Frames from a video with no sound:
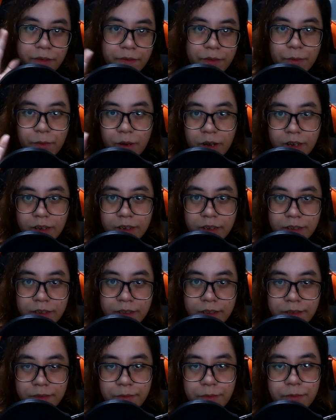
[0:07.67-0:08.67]

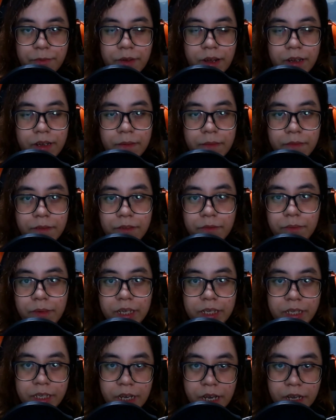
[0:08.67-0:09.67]
everyone, welcome to my
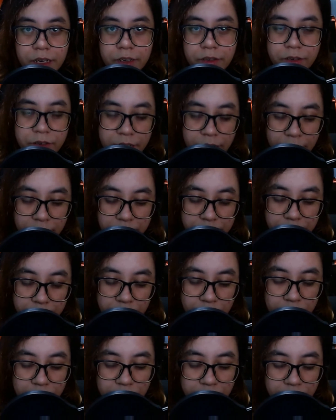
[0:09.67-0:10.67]
channel. I'm
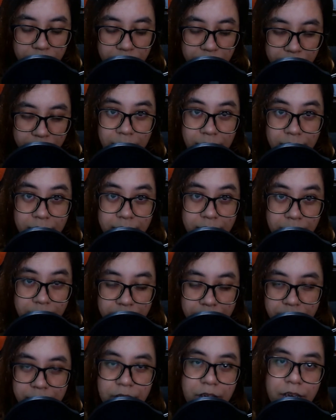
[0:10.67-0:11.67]
Bosu and there's
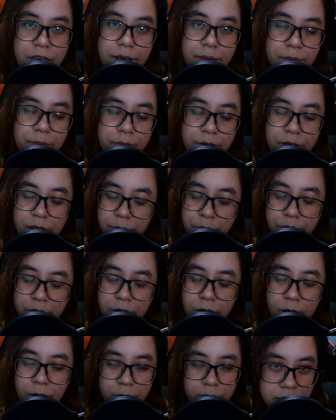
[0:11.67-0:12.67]
a game coming
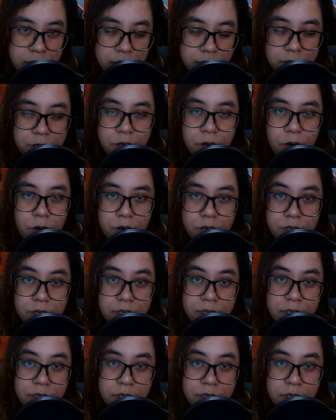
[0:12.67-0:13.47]
out. It's called